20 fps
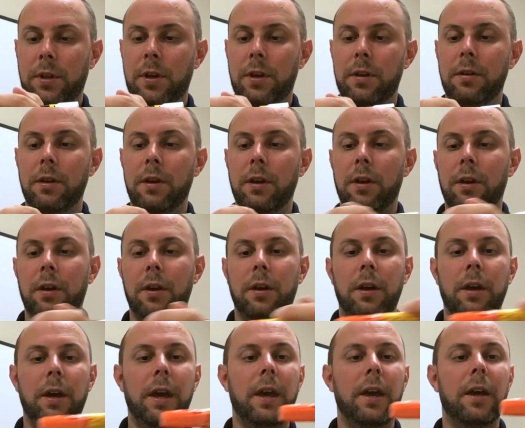Okay.
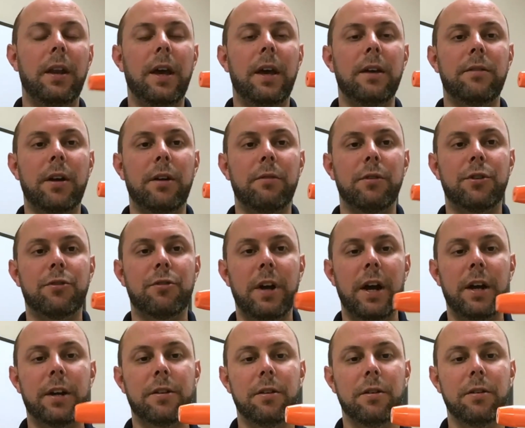And as I
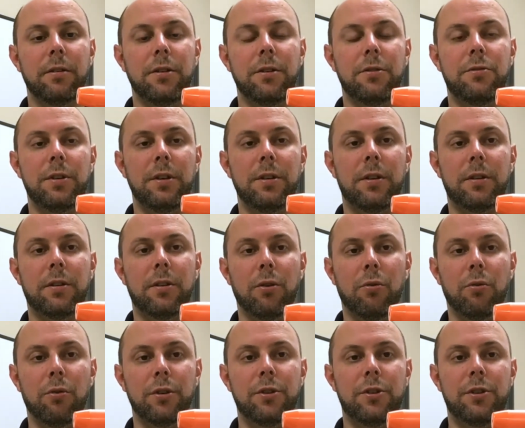retract, you see that the
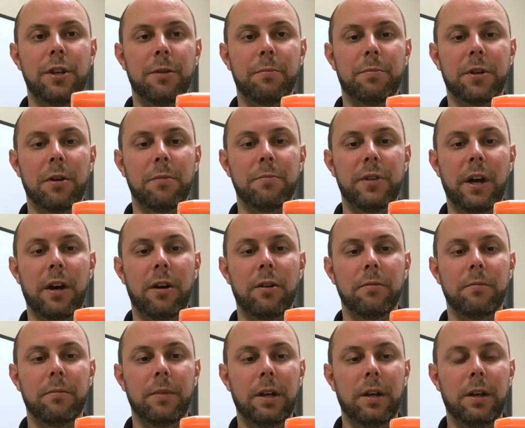orange tip comes
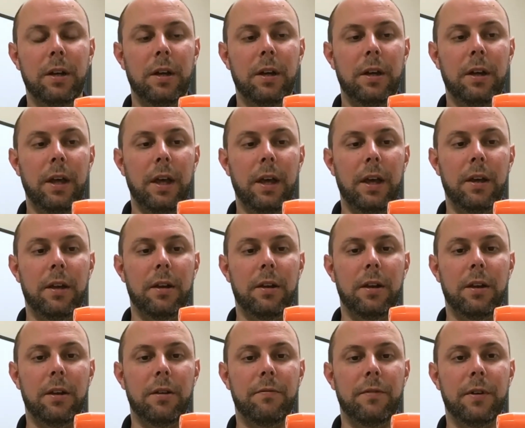out and
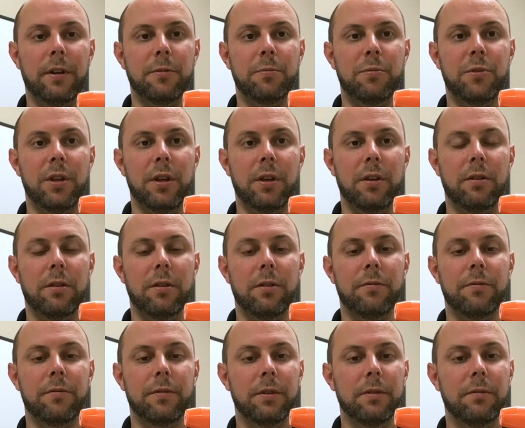it envelops the end
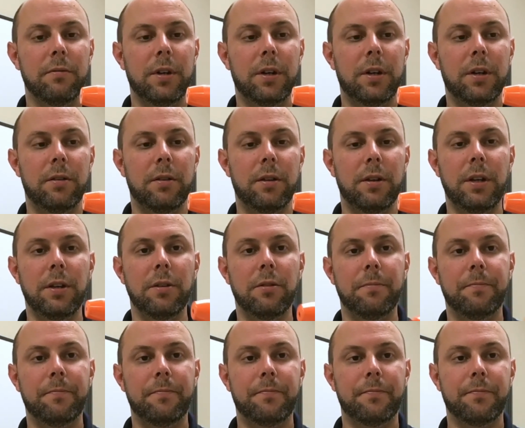of the
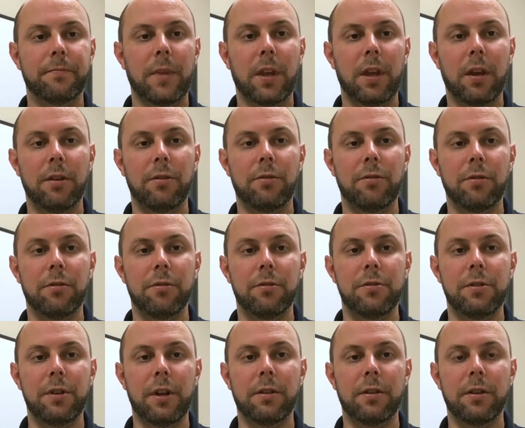needle. Okay, so
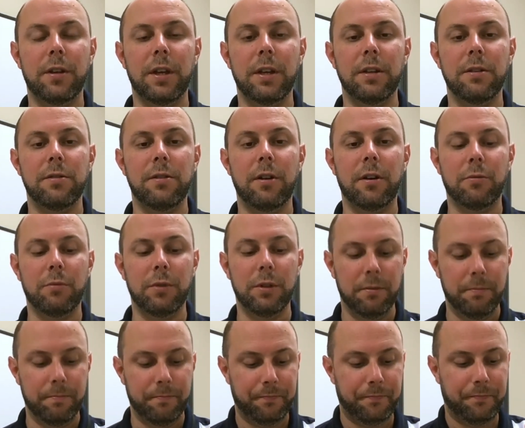there's nothing to get stuck
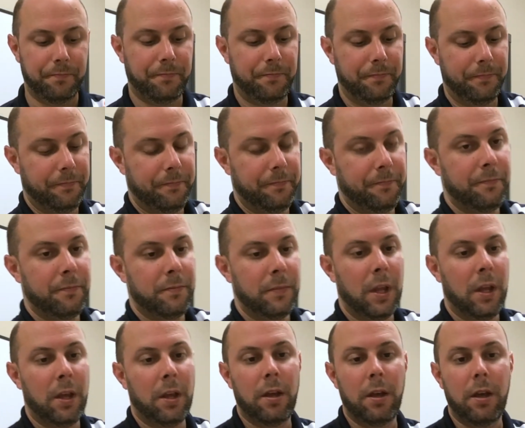with.
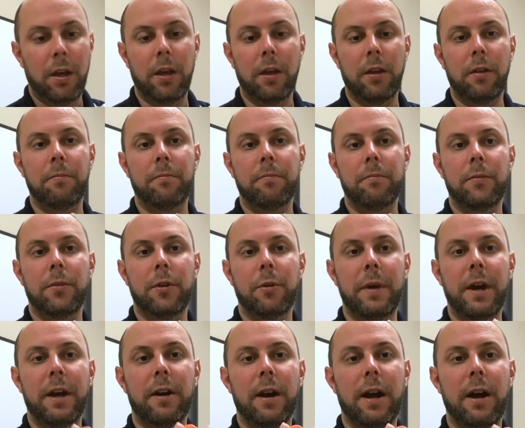And no
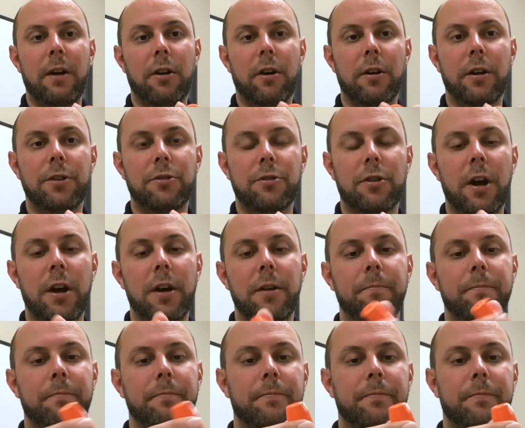matter how hard I
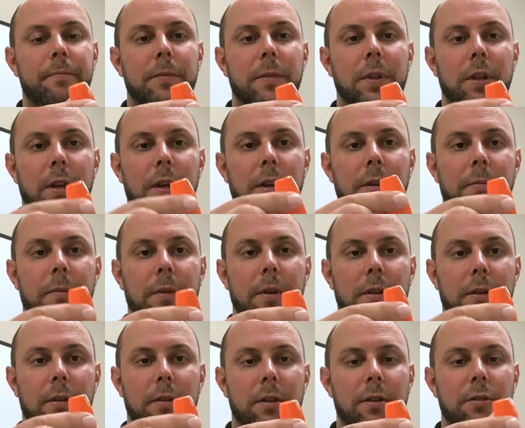try, okay,
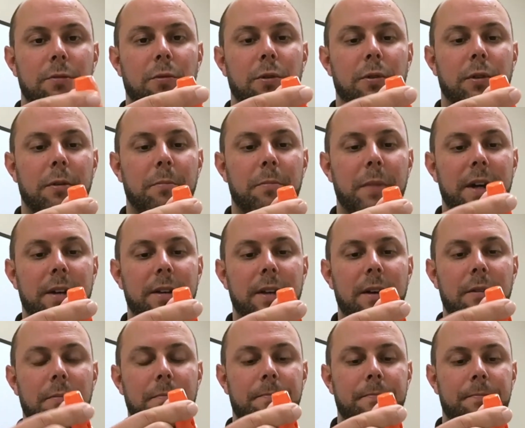this won't come back
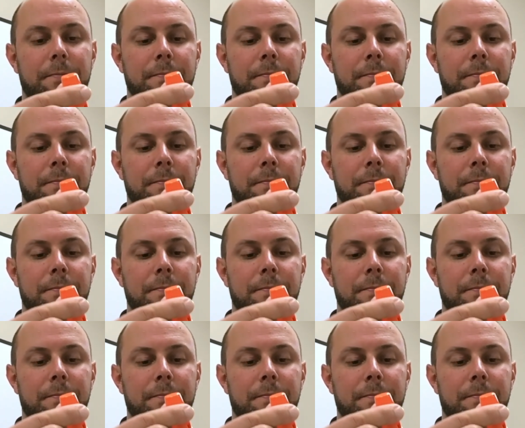down.